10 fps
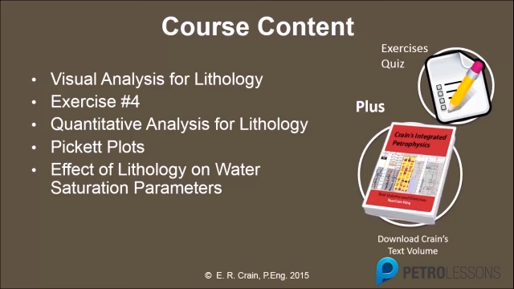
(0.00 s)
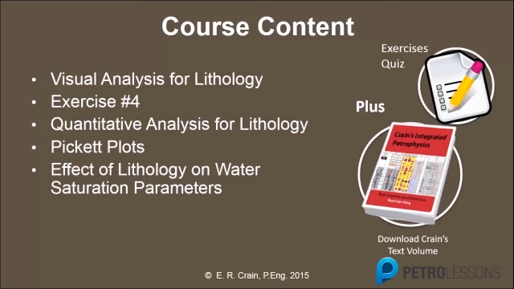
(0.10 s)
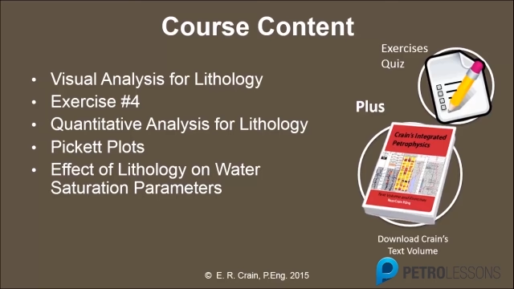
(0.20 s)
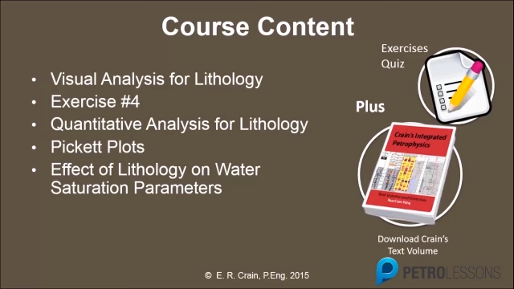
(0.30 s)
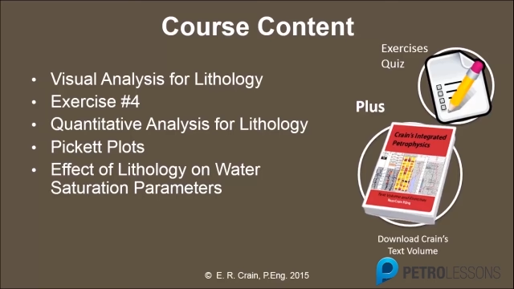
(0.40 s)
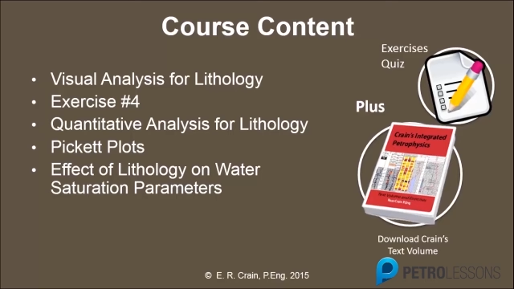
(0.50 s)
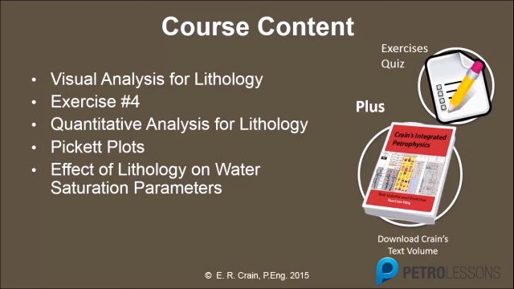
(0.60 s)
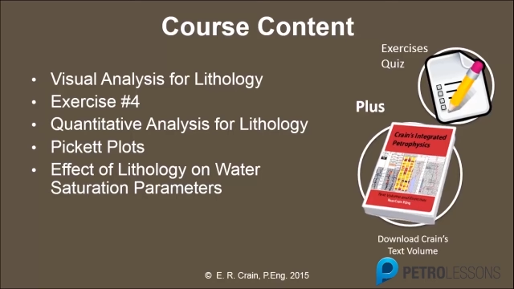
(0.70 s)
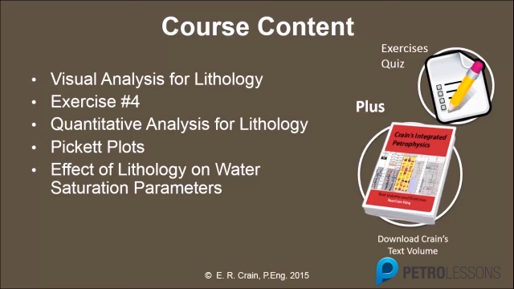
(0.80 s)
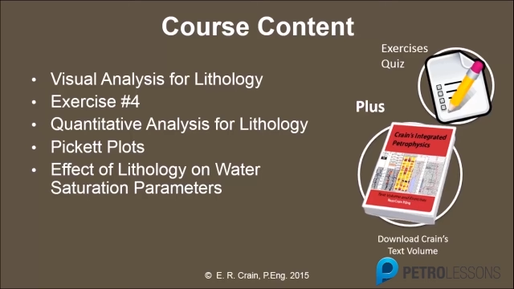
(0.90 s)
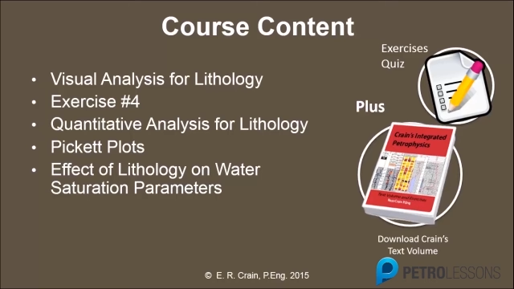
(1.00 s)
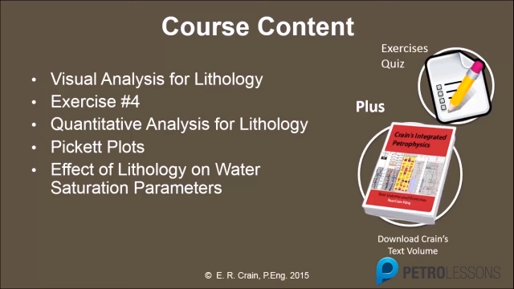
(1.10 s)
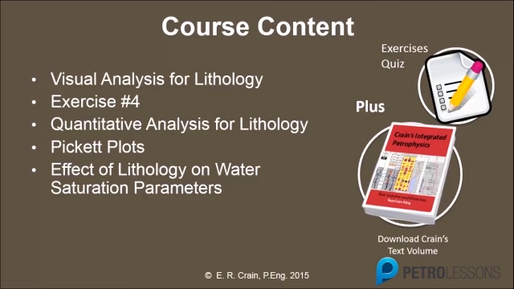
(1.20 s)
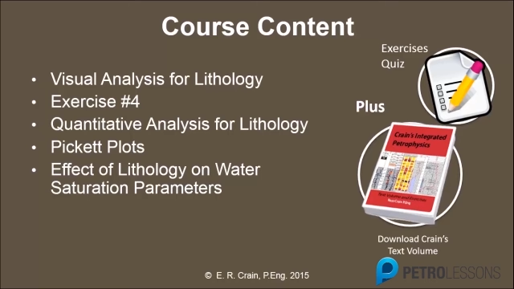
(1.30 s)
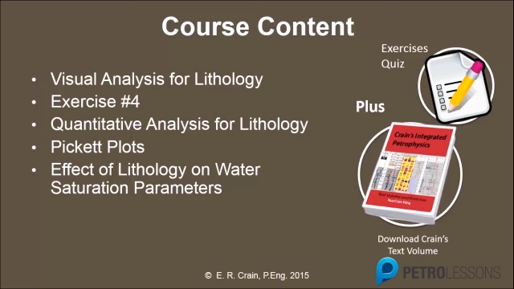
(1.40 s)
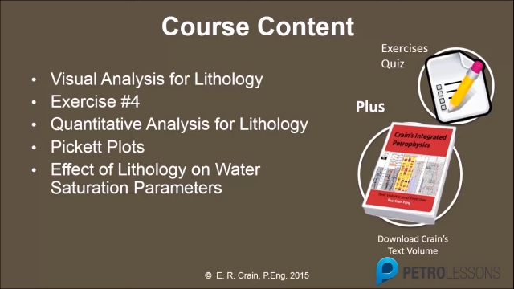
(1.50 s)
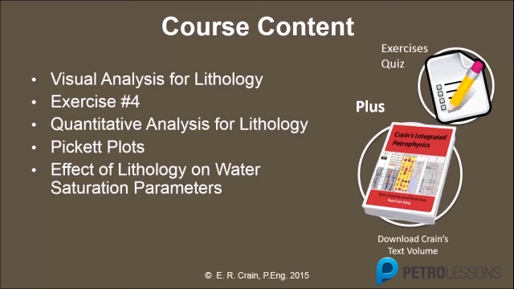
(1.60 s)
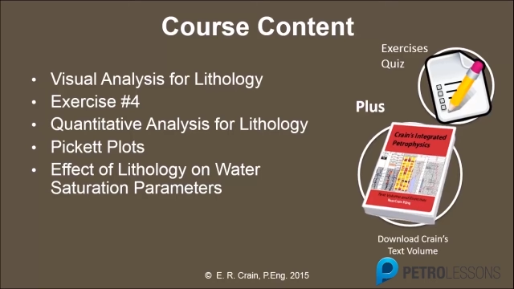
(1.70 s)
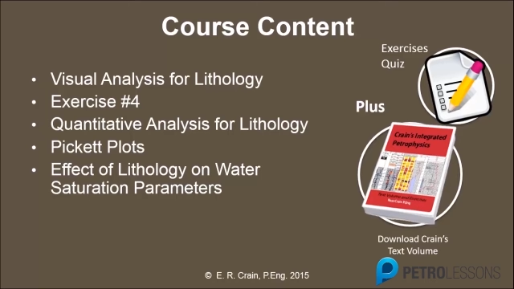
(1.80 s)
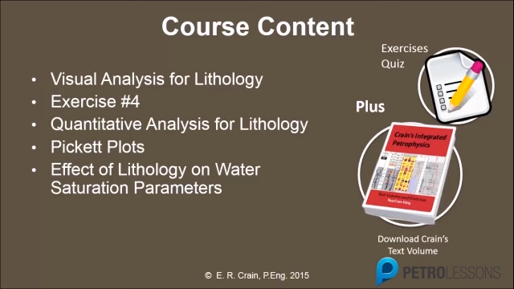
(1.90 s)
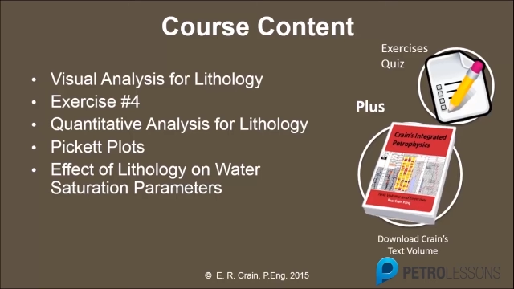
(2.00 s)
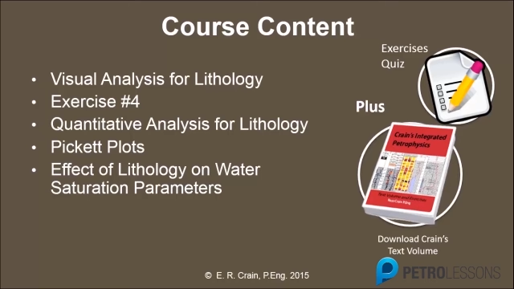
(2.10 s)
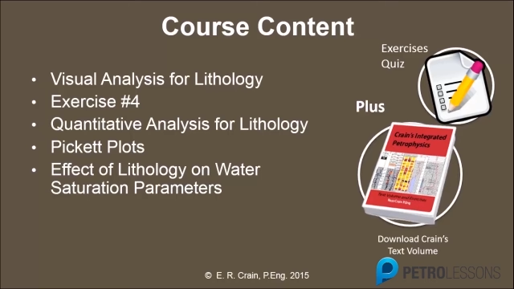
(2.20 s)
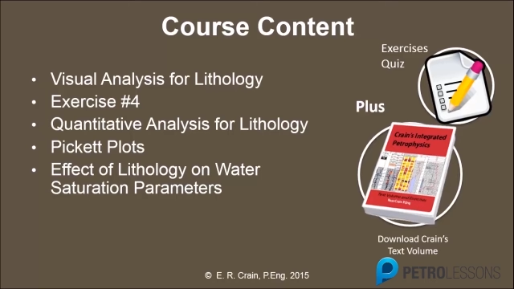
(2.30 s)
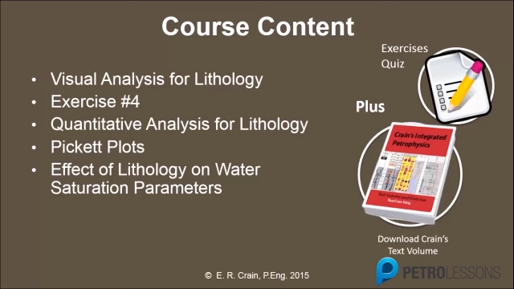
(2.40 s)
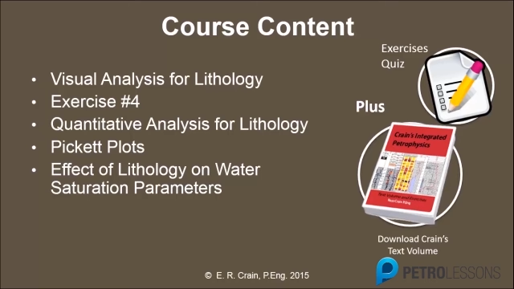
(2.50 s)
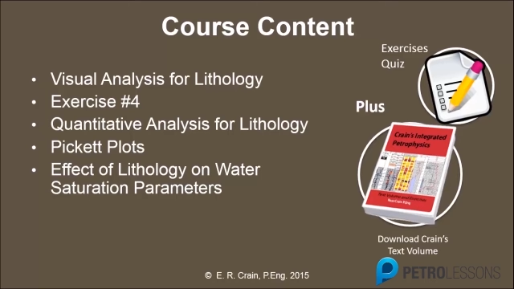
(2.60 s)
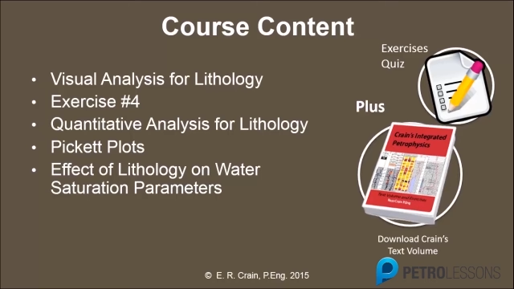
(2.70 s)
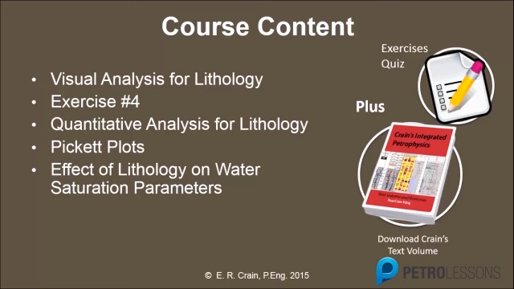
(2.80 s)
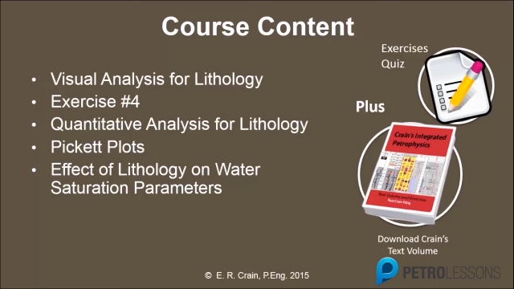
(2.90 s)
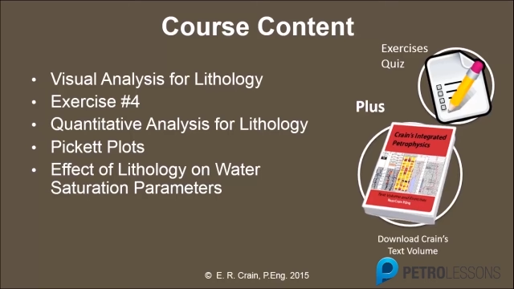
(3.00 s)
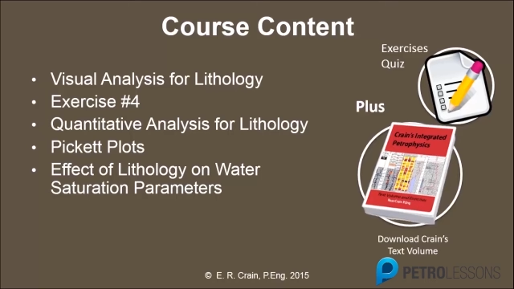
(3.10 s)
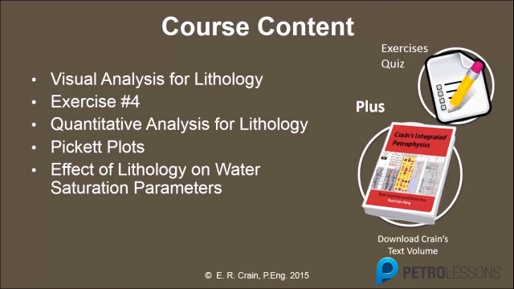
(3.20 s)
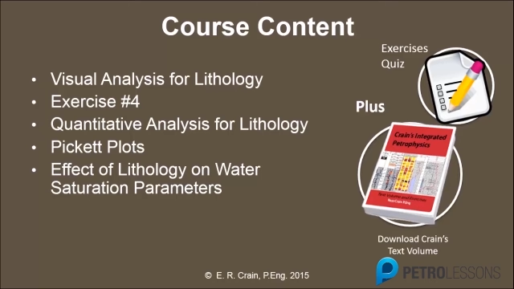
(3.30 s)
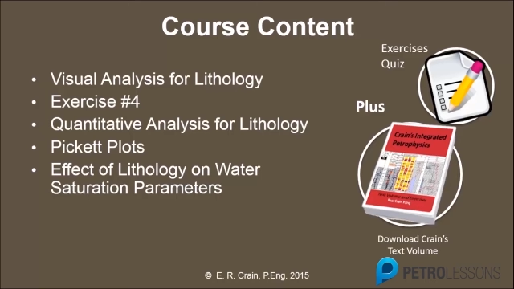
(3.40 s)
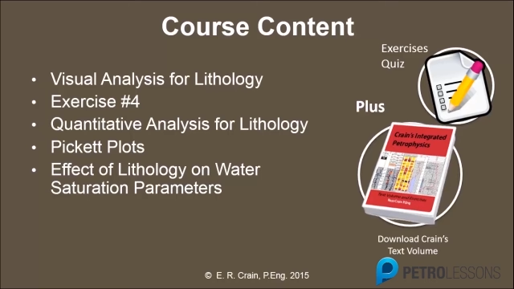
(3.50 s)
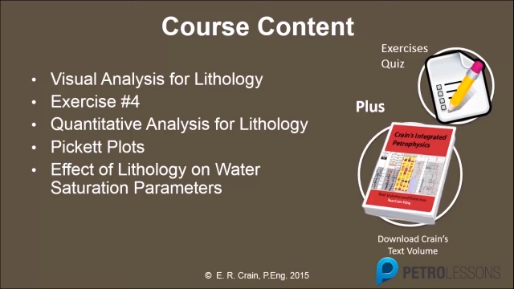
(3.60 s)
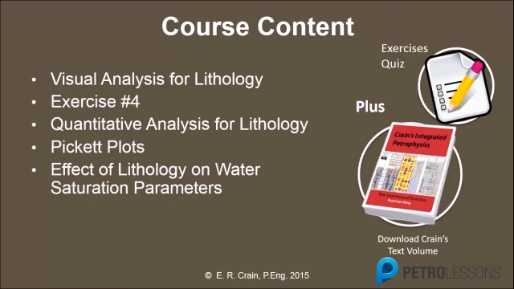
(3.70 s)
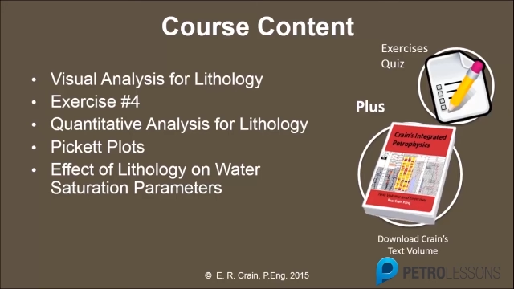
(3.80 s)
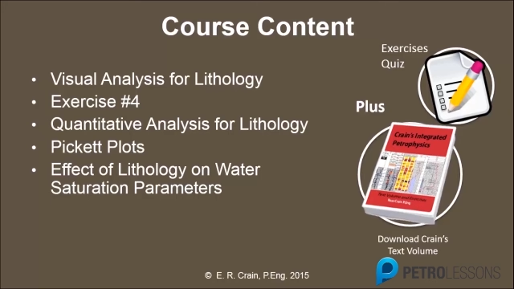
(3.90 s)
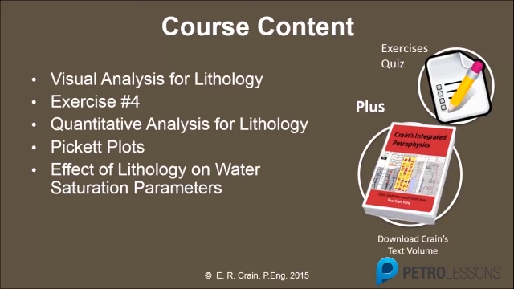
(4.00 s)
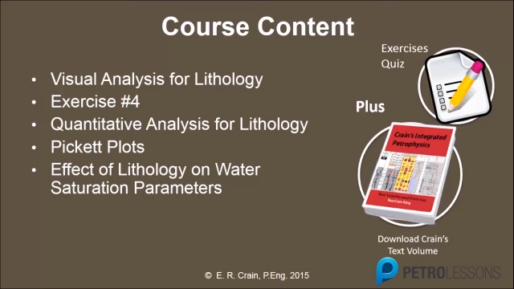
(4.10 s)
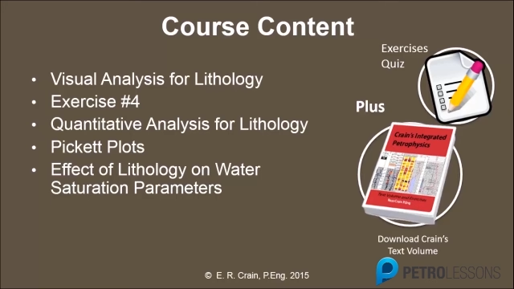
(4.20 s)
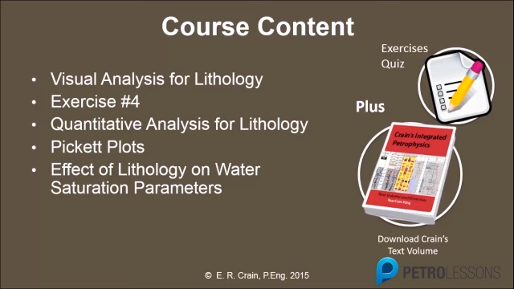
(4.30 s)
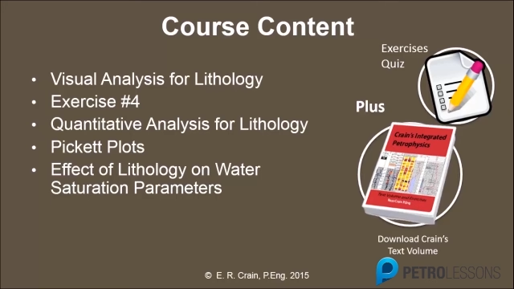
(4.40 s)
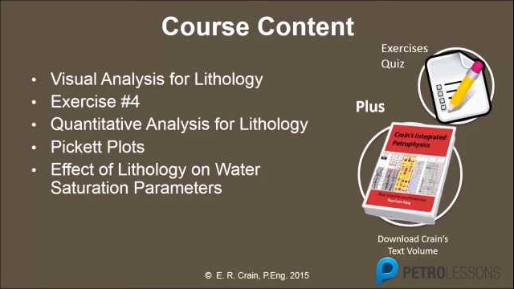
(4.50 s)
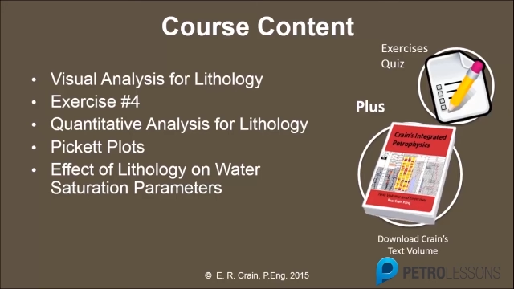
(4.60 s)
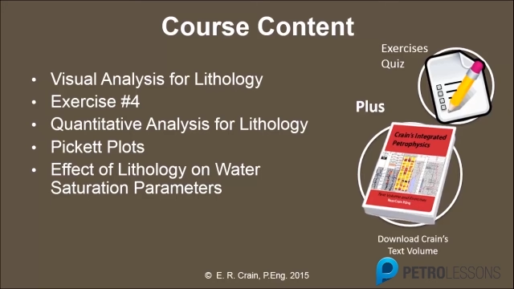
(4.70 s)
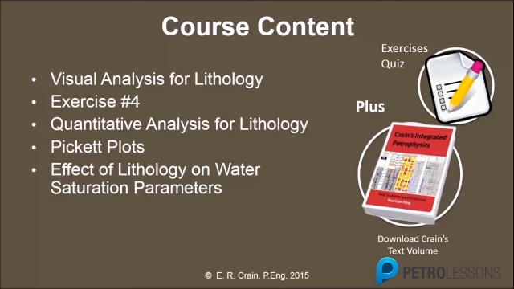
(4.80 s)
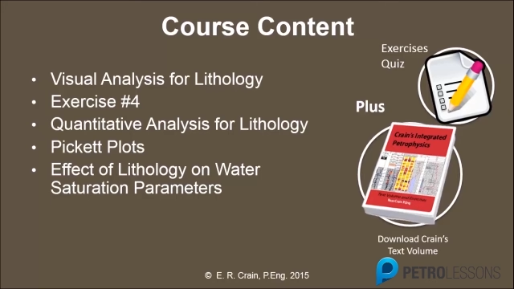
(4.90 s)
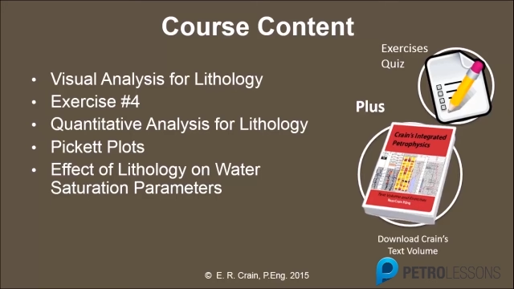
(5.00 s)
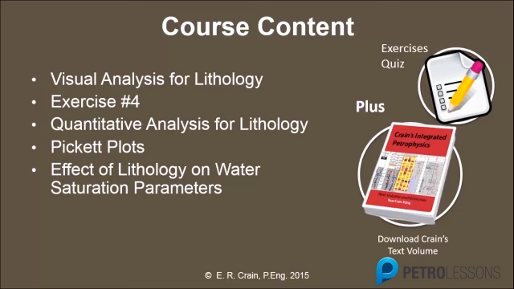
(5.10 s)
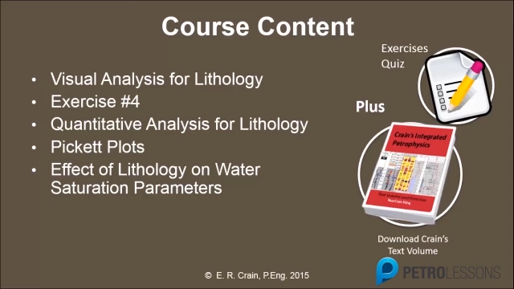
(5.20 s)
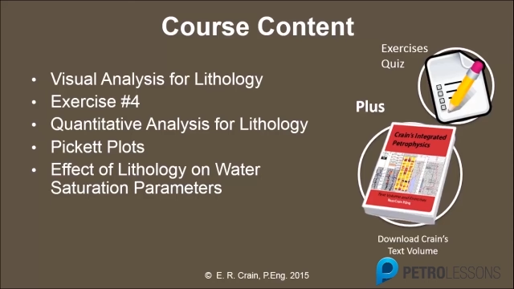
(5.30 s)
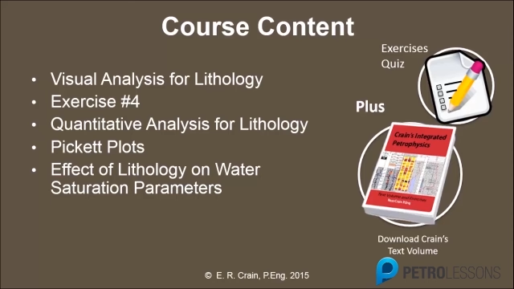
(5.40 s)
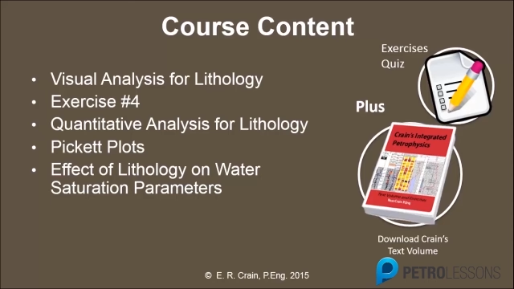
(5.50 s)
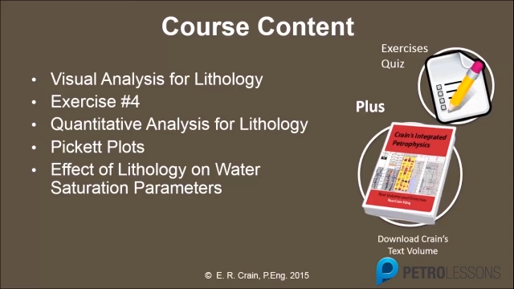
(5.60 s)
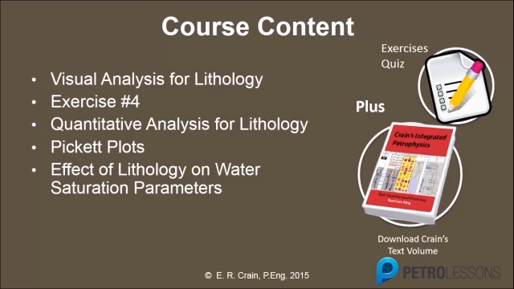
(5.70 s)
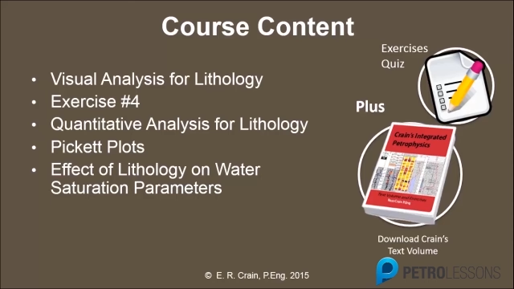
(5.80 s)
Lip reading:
(no speaker visible)